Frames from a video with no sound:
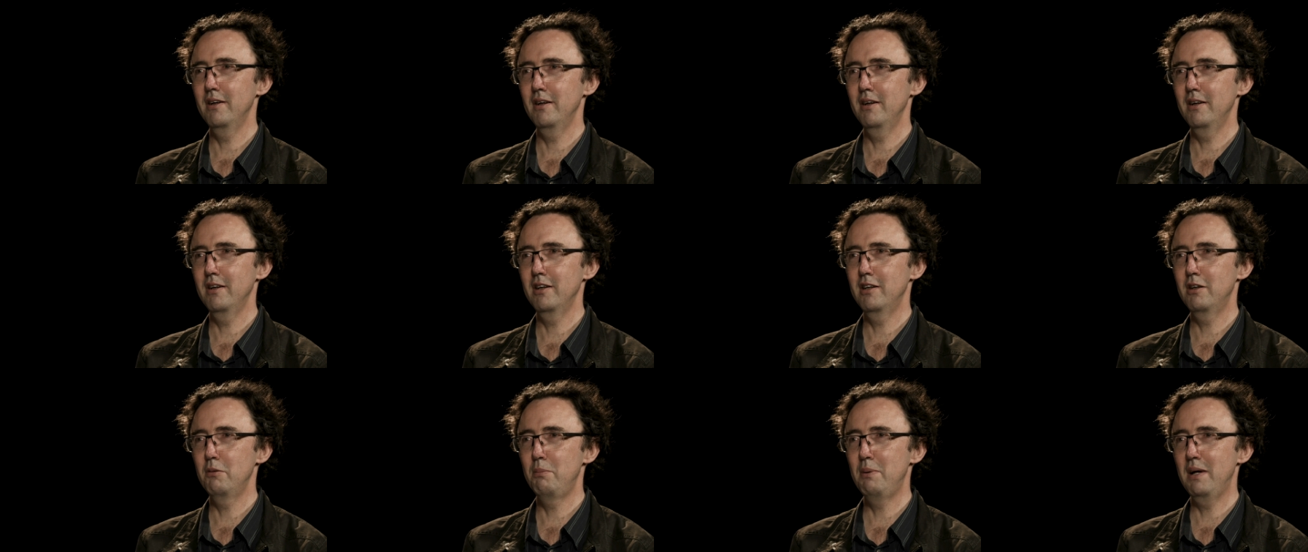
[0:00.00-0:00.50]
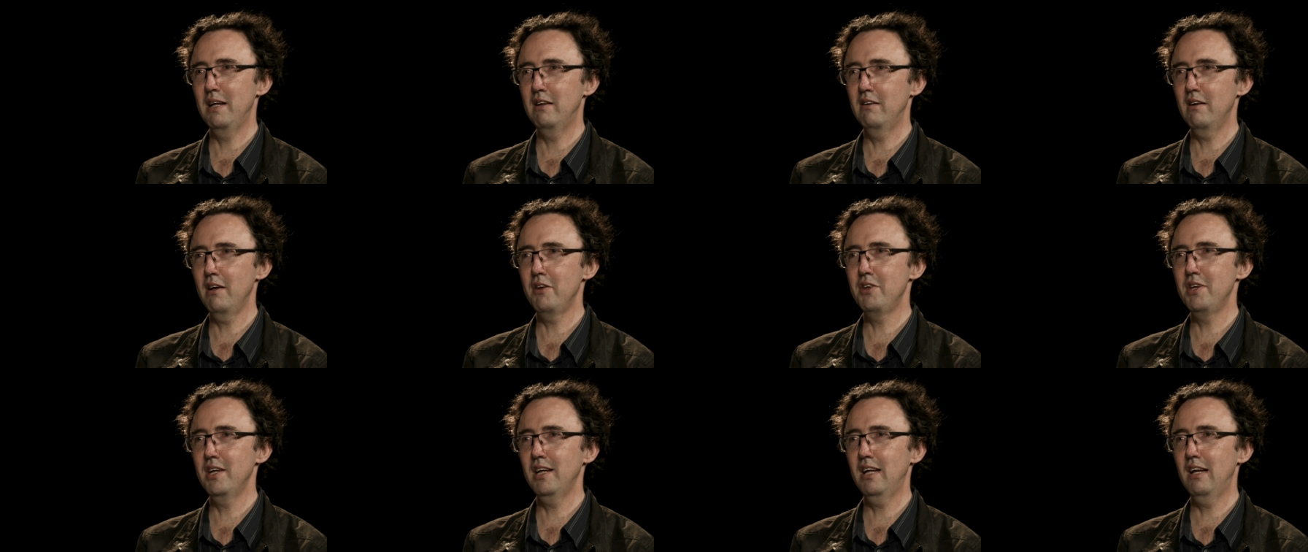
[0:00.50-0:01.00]
it depends. I
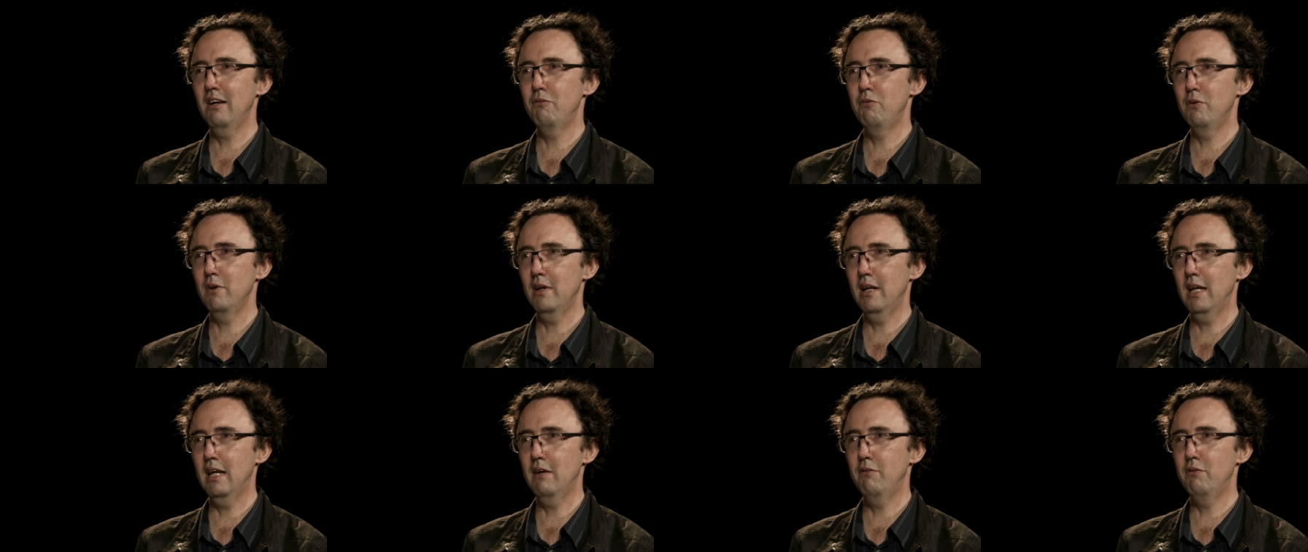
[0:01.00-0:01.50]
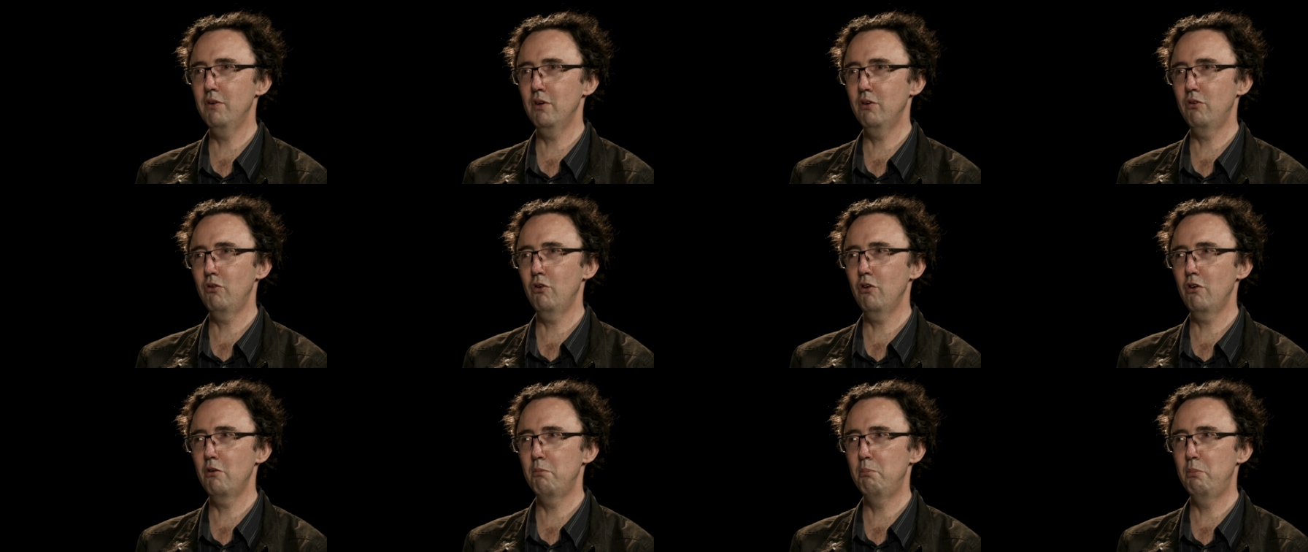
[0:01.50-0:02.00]
think if if it
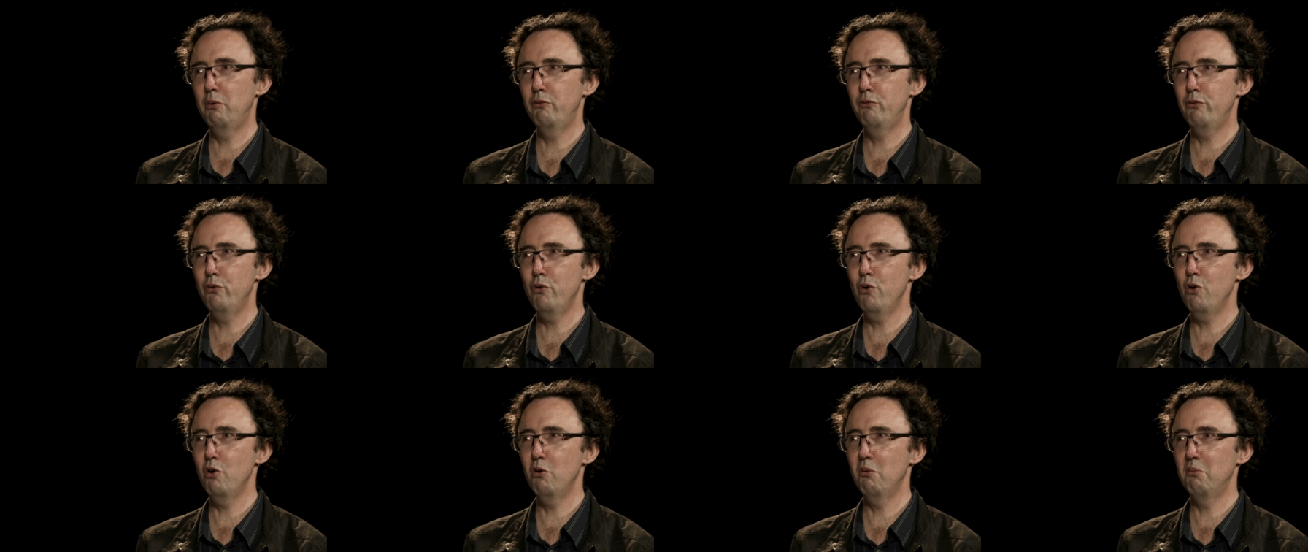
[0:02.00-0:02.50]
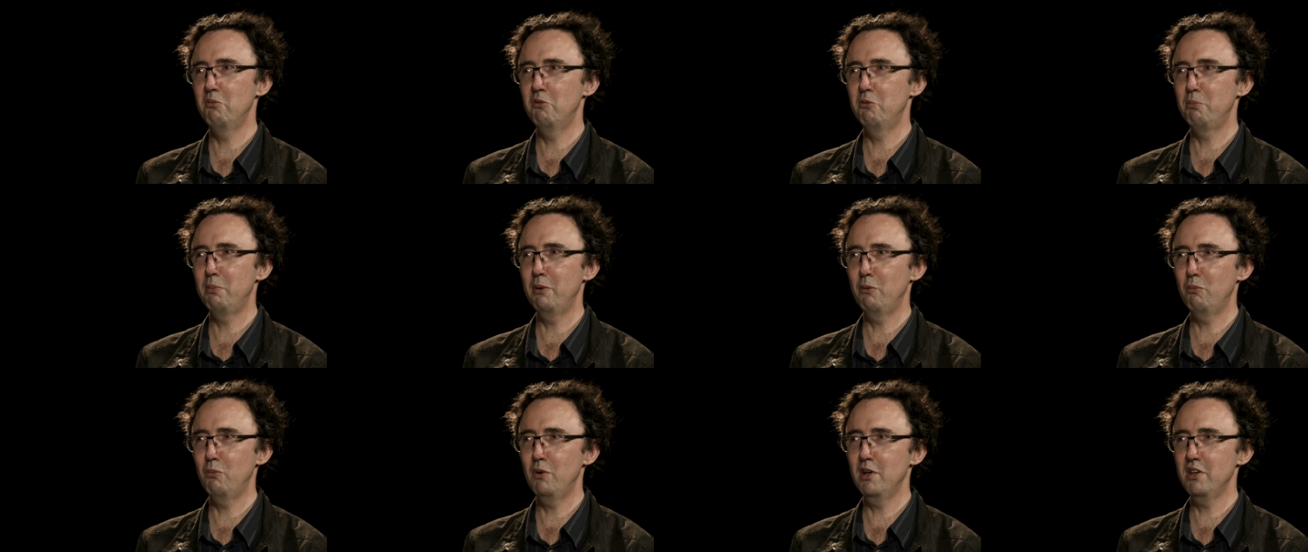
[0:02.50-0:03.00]
sort of performs,
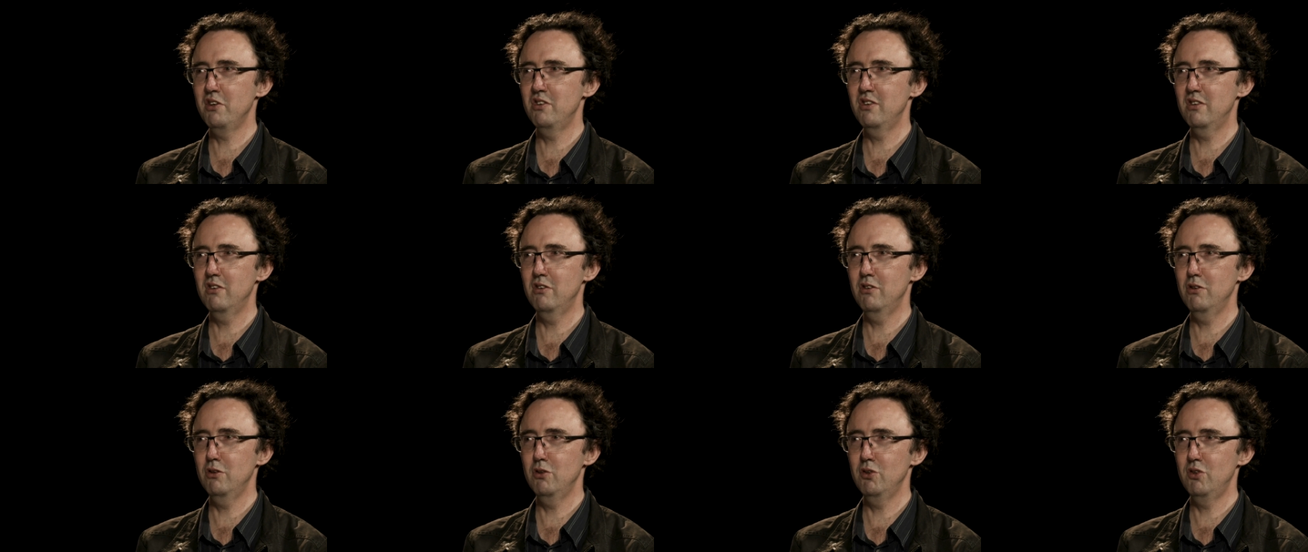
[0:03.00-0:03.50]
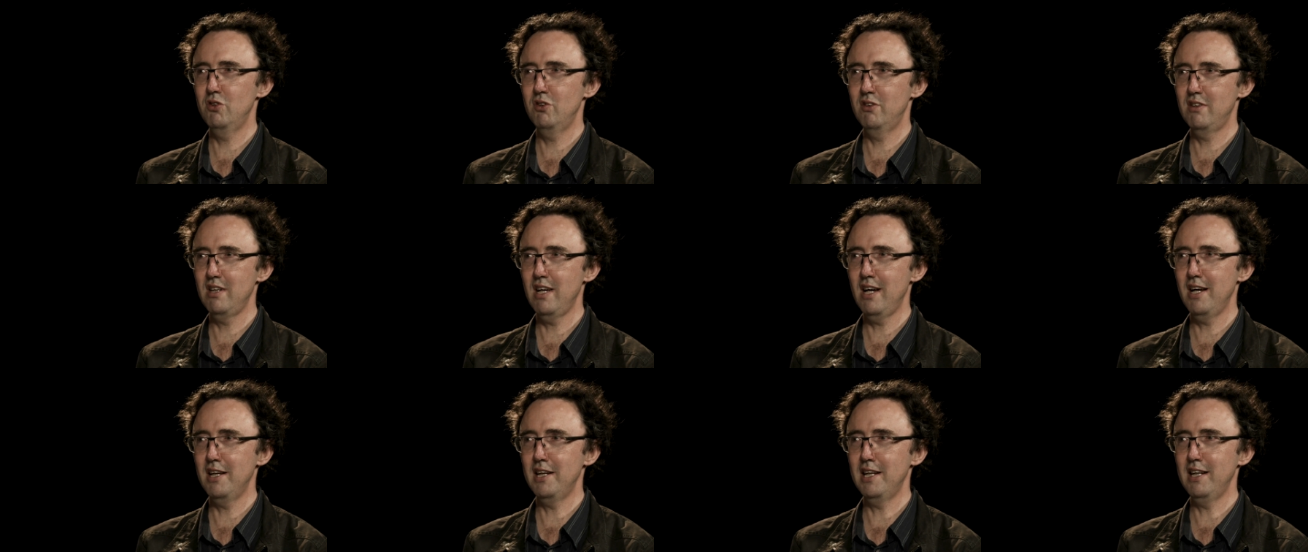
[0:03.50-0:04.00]
but once you start